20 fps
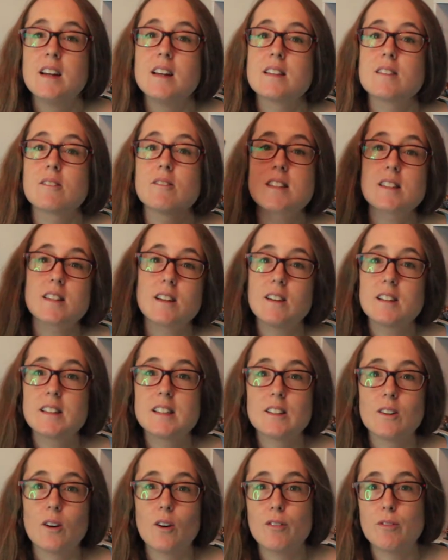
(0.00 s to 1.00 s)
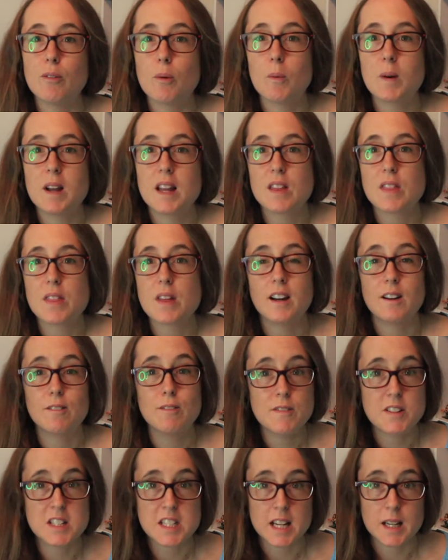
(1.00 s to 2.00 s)
So I started off with a
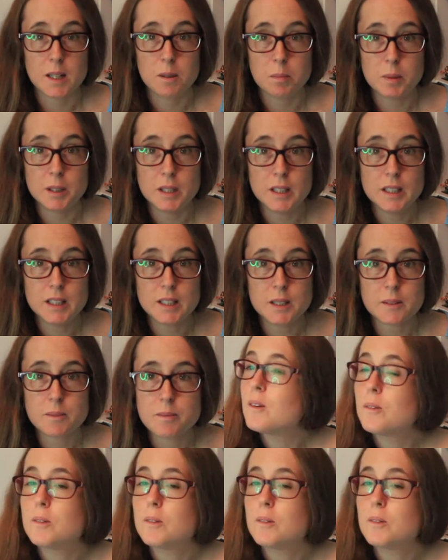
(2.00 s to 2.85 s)
Riverdale book,